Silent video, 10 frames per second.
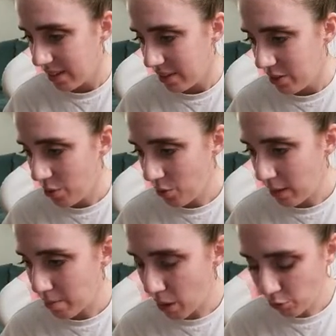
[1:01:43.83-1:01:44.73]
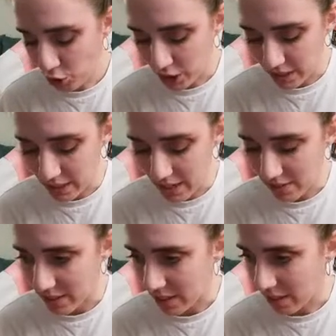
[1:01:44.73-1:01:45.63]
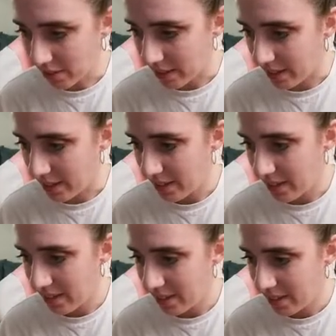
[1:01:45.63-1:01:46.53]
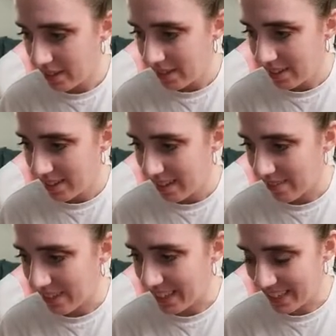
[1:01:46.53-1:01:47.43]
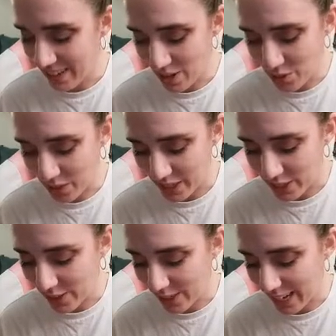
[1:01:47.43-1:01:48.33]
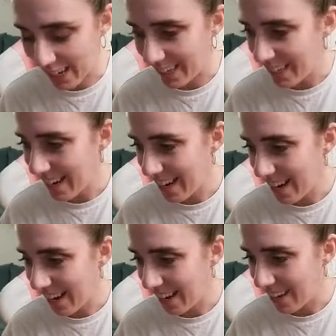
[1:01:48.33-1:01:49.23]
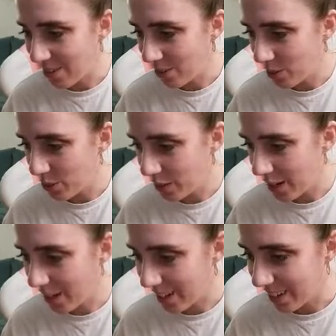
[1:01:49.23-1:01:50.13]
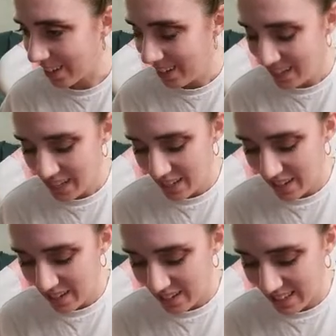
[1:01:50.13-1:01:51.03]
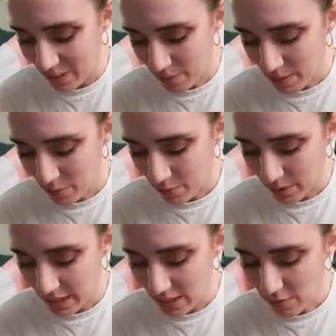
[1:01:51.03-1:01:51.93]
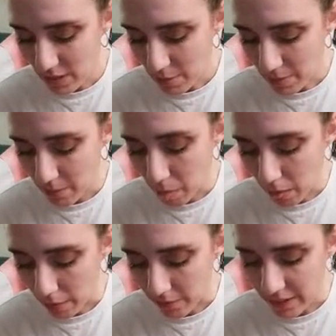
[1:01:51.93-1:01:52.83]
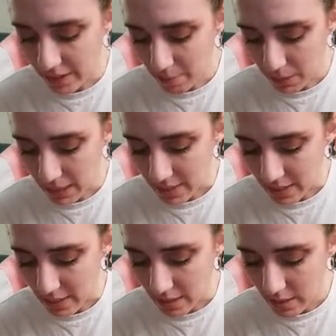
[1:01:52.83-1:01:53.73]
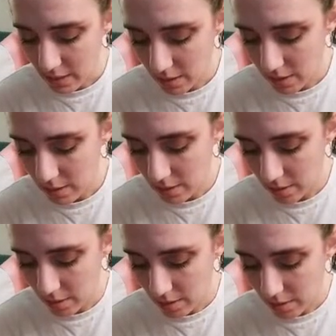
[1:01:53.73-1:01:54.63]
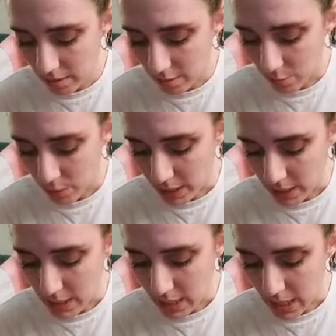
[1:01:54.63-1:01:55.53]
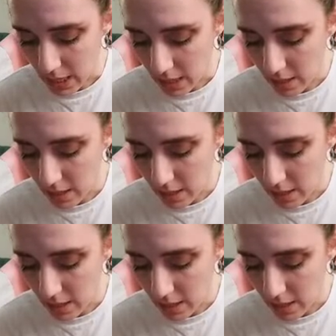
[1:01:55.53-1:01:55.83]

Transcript: New emotion. How's it going? Lovely Ken on Twitch. Okay, yay! I know who you are. It's been a very pleasant rainy day.